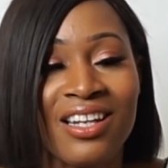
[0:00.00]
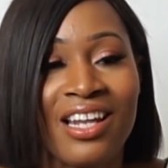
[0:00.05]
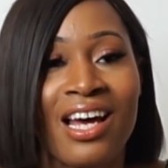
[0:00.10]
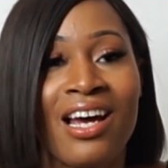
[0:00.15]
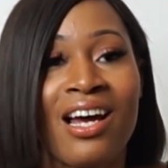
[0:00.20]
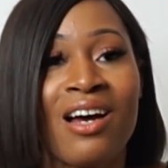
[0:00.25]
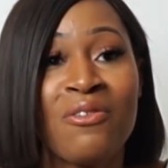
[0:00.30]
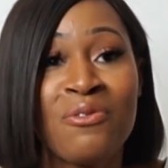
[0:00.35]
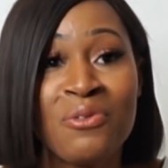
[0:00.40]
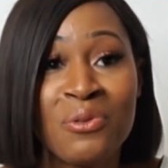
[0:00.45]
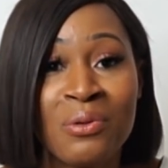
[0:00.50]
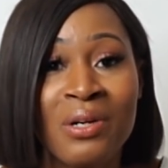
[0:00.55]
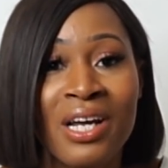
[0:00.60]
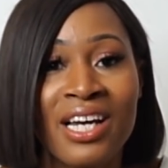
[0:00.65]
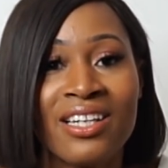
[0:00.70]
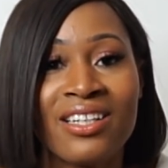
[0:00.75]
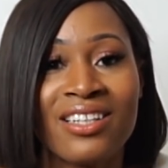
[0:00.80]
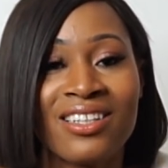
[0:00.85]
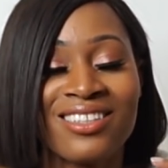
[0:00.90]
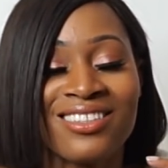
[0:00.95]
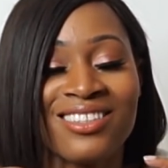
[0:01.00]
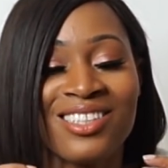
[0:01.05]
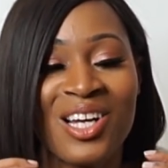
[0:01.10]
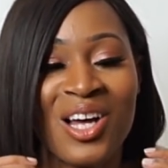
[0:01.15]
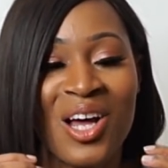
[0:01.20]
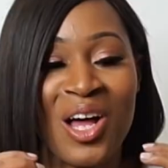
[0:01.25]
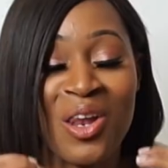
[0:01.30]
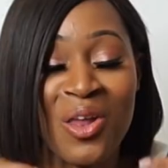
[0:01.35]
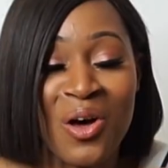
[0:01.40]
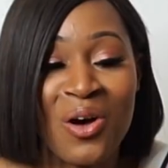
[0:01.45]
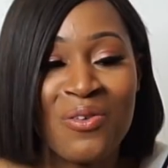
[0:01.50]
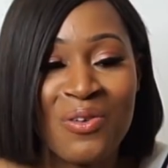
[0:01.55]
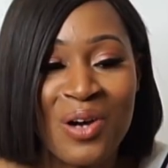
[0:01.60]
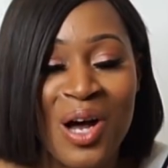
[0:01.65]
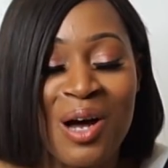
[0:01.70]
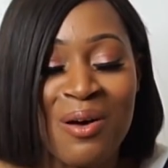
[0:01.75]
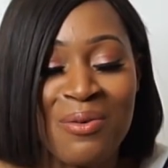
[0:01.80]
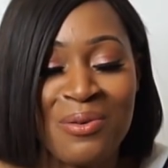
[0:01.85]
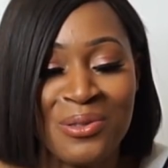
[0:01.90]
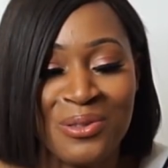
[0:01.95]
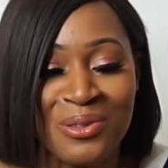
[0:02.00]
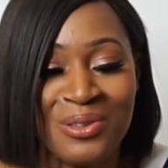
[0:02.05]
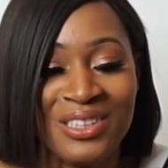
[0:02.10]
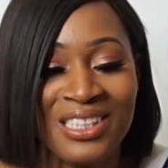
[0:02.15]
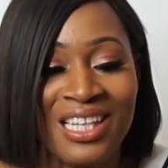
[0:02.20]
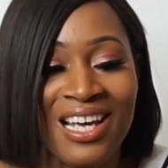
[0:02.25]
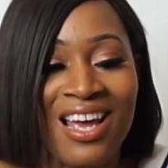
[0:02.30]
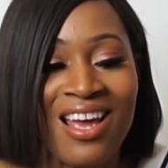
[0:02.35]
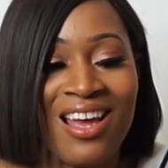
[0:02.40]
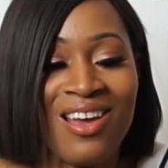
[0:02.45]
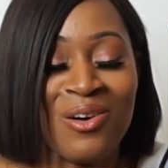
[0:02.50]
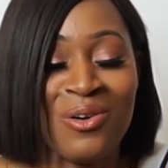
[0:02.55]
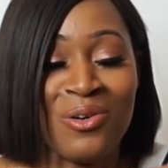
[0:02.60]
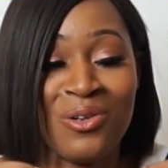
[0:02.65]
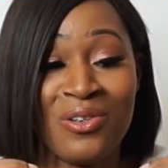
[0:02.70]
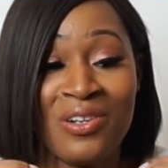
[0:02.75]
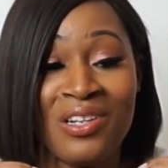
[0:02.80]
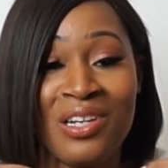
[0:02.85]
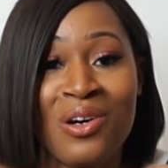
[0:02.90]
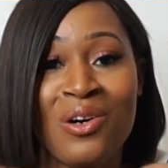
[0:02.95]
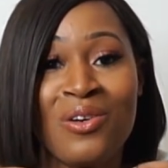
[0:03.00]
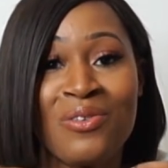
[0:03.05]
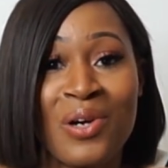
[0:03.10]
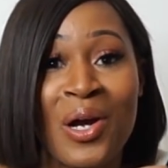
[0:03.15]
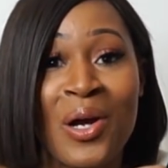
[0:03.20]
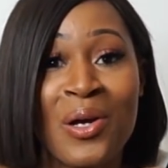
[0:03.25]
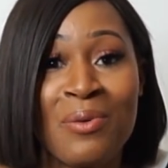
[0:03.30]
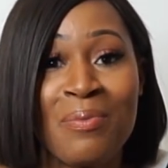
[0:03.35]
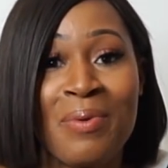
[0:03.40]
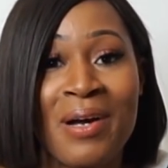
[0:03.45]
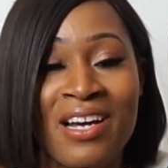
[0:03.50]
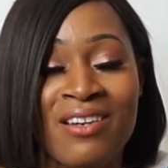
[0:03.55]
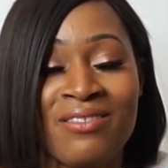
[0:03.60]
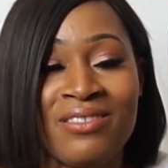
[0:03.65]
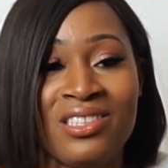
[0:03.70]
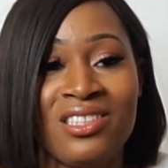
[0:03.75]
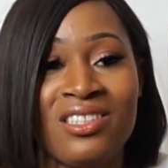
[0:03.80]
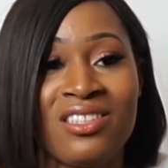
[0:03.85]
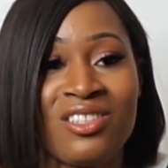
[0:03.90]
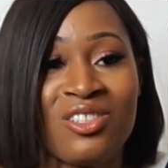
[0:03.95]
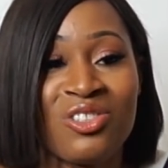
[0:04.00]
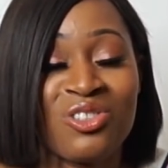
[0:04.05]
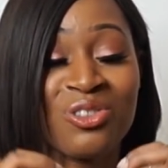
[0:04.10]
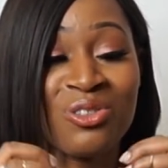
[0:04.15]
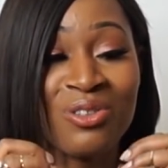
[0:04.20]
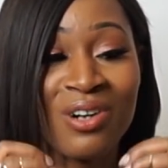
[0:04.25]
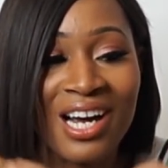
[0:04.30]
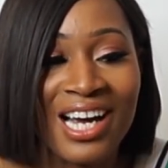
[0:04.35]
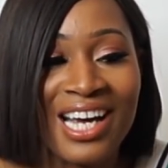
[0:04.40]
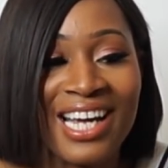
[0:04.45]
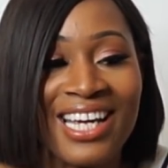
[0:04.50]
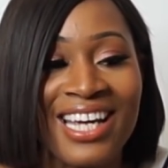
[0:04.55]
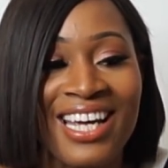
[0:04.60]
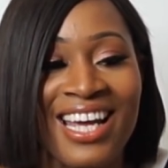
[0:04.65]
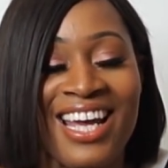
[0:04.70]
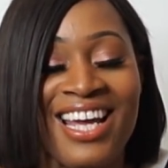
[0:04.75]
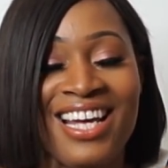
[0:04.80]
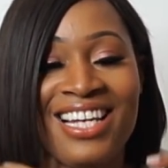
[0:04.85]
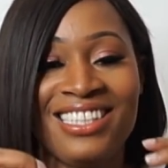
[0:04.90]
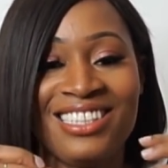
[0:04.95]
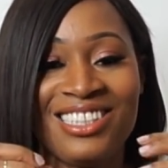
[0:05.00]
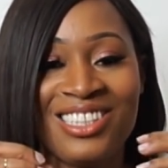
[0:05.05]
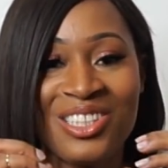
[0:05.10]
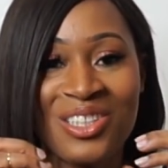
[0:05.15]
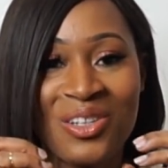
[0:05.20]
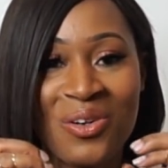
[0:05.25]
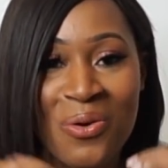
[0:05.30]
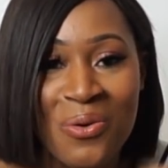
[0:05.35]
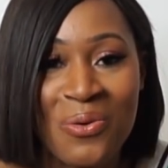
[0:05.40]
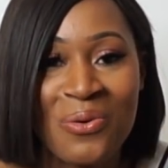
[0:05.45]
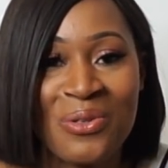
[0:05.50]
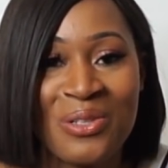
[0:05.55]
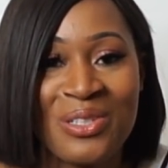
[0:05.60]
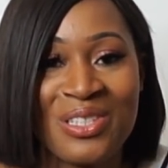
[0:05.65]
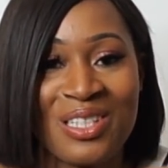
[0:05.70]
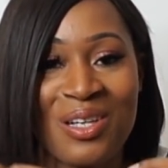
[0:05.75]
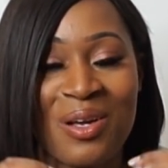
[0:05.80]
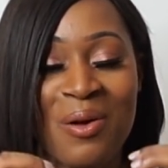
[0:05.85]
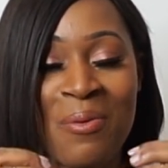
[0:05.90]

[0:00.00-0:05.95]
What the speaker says: Like, I feel like a lot of couples or a lot of co-parents try to cause